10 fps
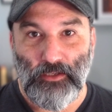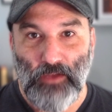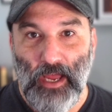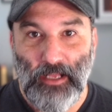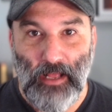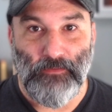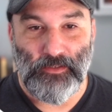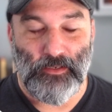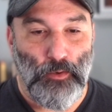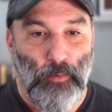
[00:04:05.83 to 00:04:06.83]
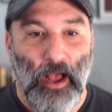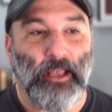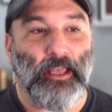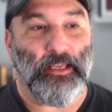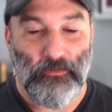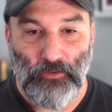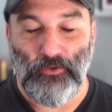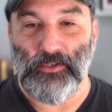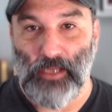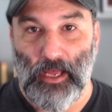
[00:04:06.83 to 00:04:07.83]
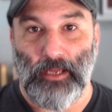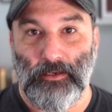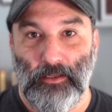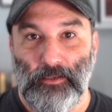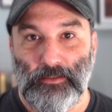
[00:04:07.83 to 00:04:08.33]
you've kind of got this in your pocket if you decide